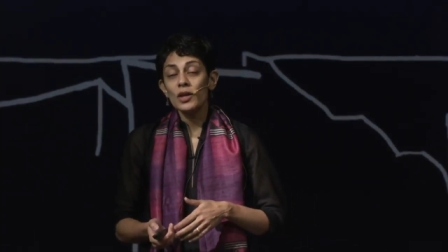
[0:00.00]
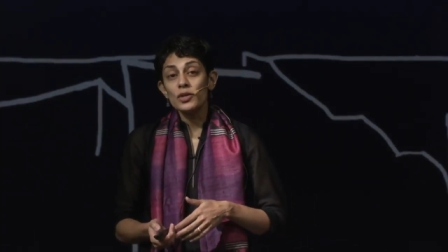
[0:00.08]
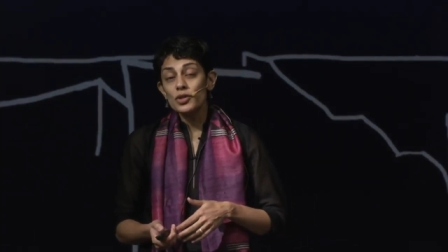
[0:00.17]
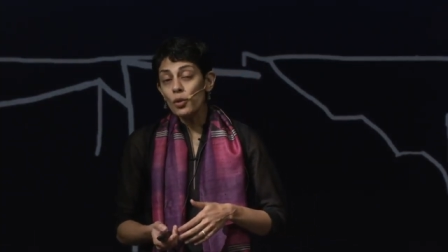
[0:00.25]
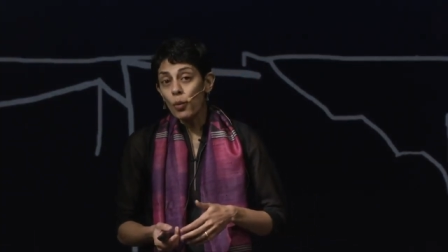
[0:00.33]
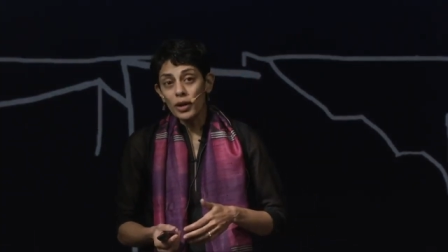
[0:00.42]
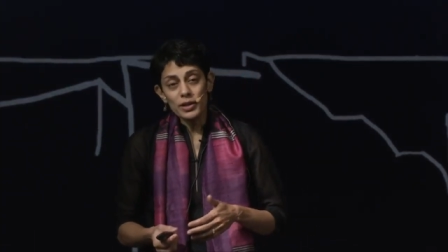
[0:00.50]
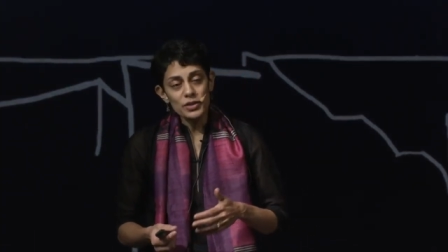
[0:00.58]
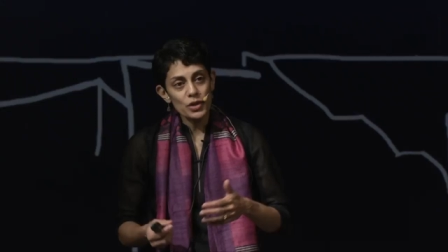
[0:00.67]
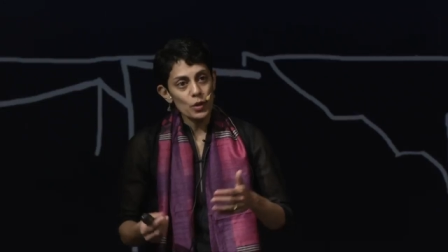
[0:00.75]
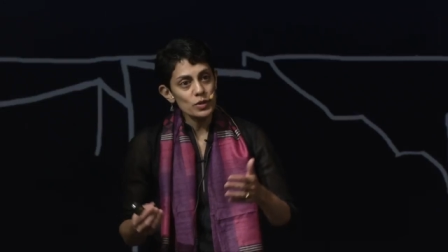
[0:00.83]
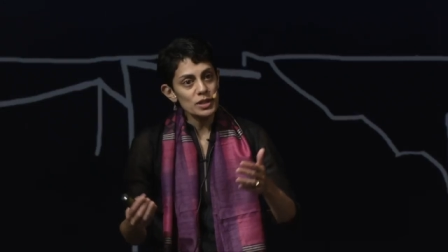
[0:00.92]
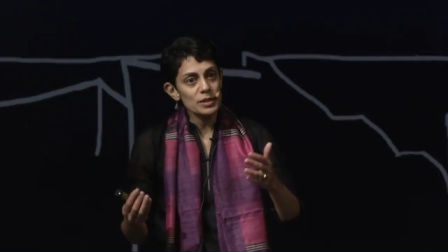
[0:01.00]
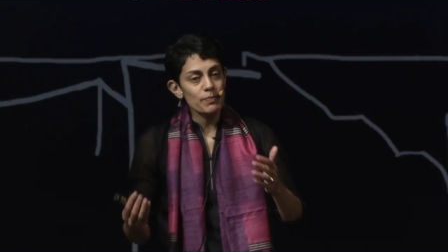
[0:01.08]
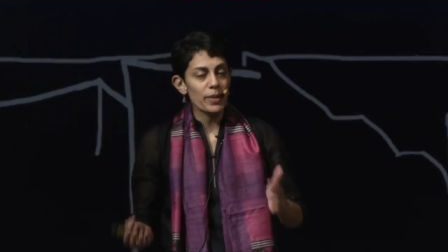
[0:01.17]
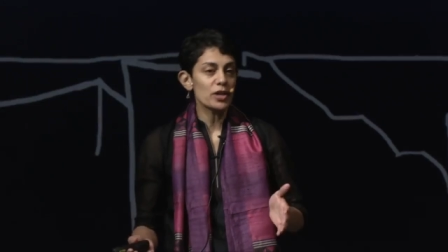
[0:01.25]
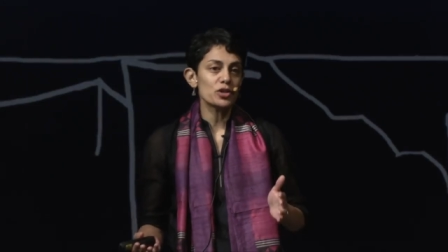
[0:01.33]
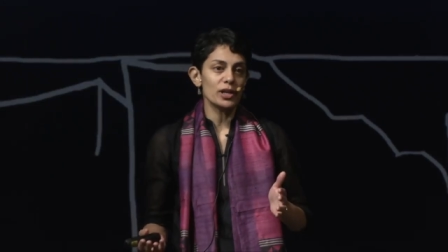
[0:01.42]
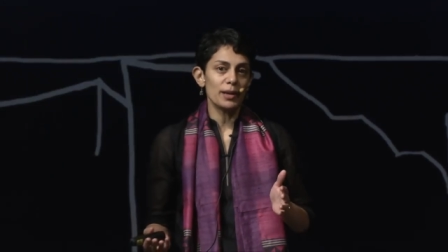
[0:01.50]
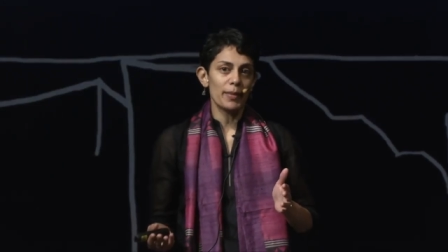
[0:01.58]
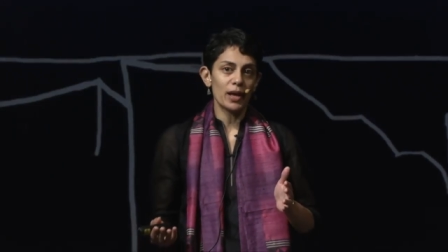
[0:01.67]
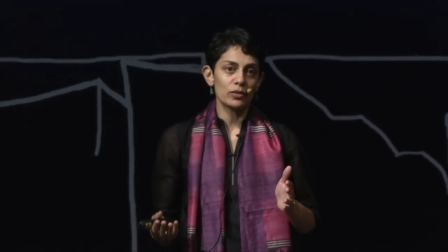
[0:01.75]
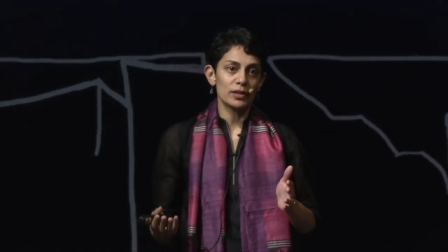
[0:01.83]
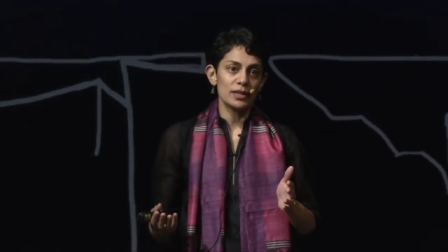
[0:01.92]
So what is so special
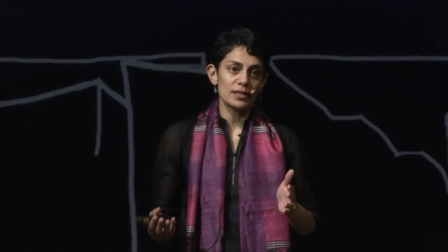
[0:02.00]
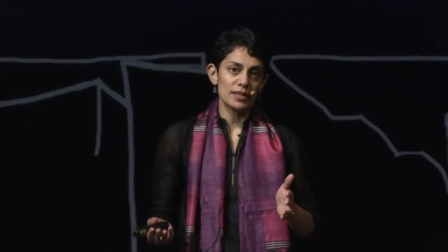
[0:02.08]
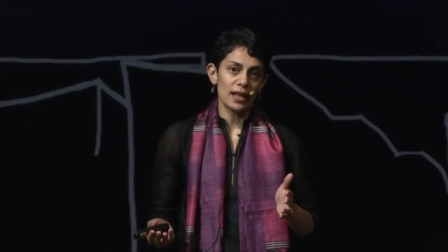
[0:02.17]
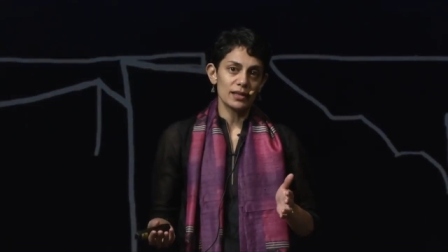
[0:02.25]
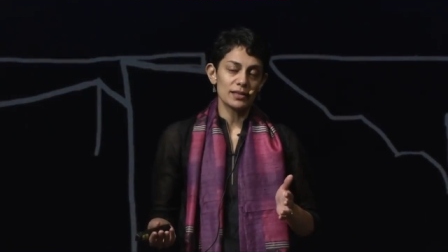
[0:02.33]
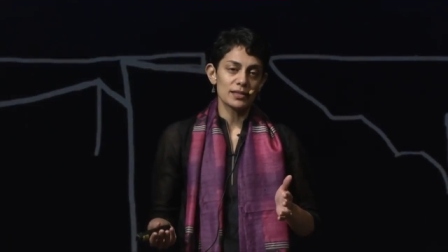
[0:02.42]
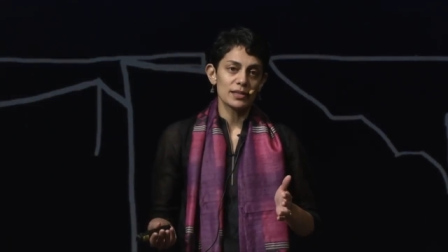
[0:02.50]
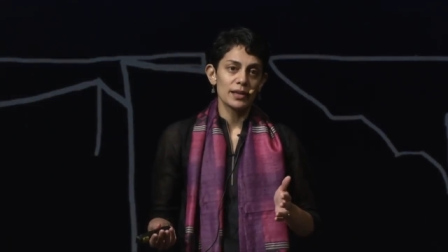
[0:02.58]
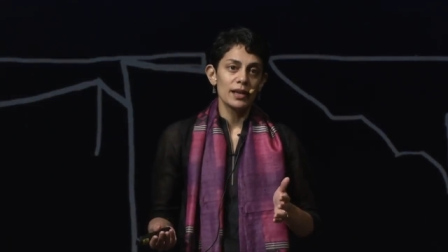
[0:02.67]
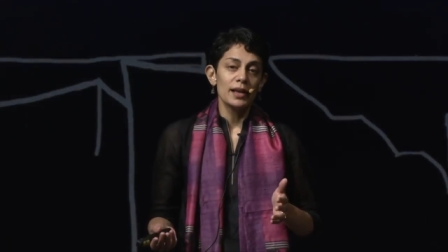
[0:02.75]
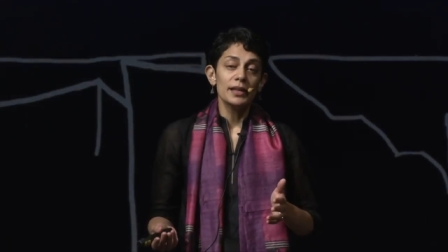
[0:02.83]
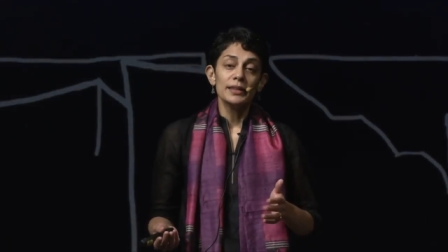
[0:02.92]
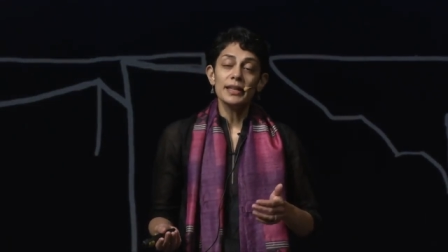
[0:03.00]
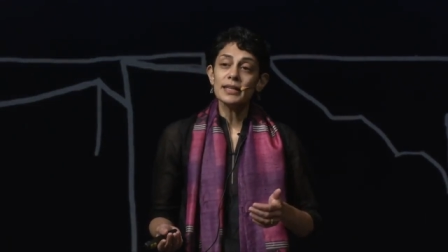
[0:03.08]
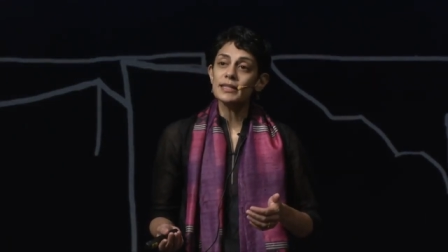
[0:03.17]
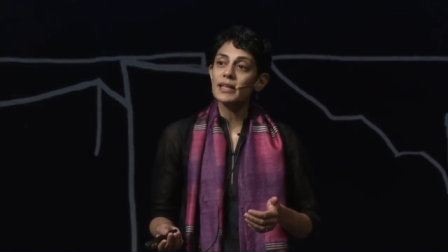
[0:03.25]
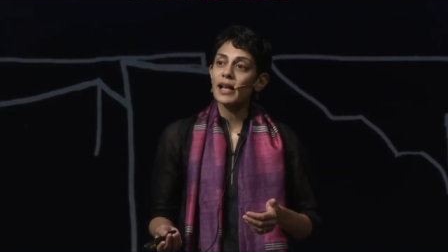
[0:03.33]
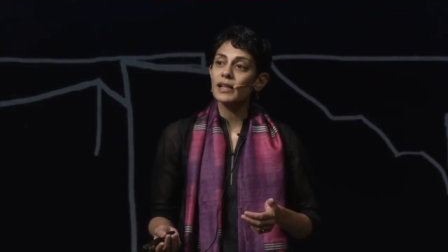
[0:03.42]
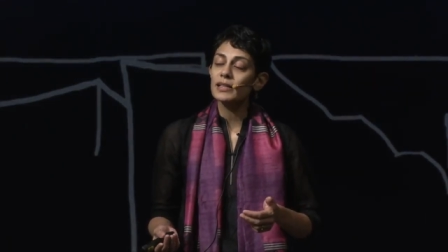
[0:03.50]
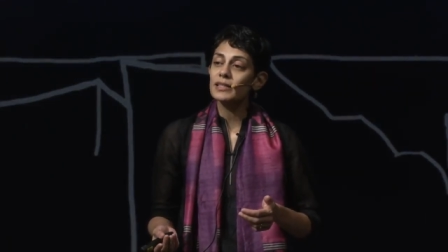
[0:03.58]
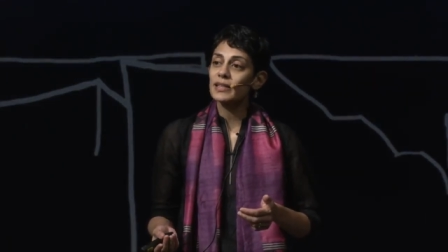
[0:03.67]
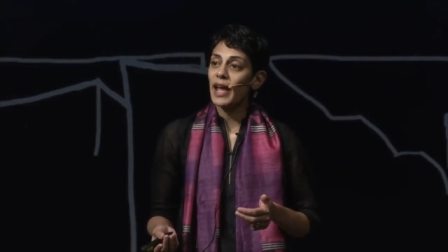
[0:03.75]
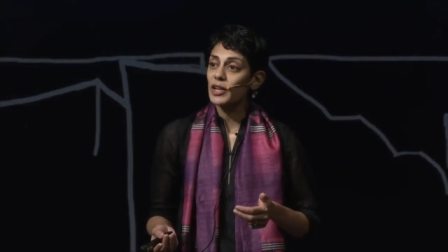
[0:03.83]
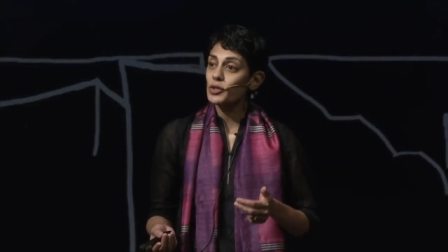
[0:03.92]
about these cells? These
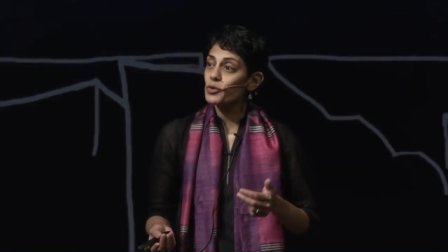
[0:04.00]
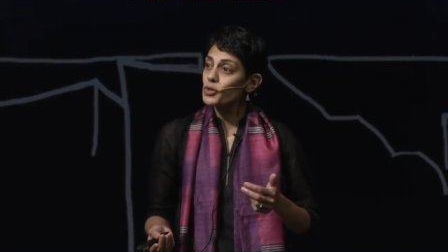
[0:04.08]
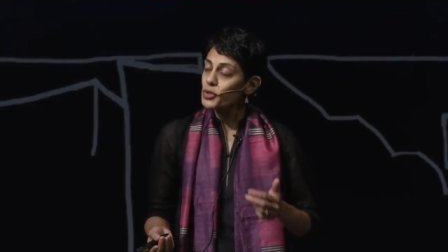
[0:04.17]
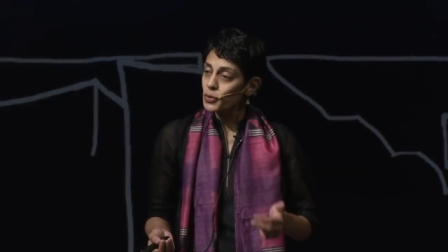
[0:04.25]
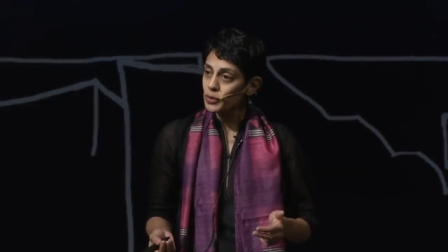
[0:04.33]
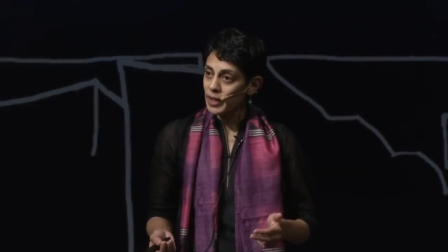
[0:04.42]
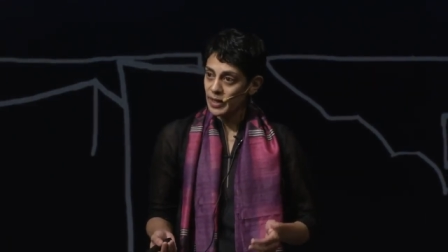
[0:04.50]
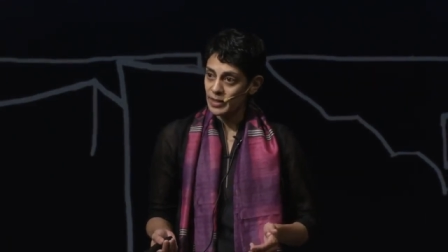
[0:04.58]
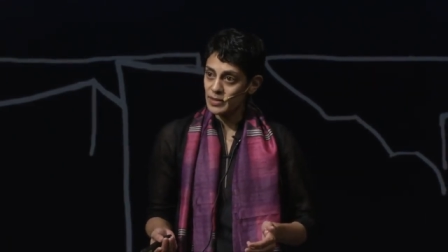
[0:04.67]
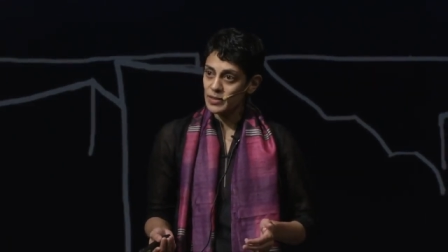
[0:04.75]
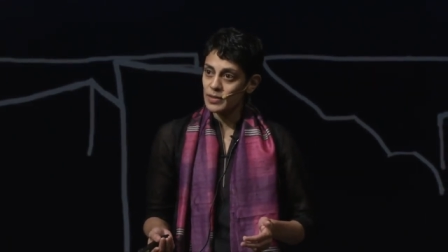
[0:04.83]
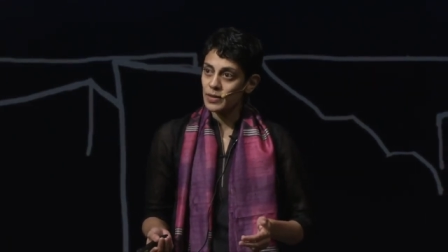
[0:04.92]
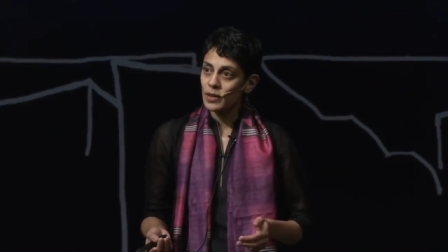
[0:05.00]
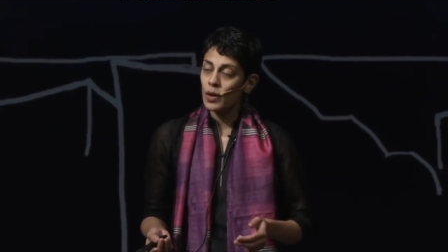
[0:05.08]
cells can do 2 things.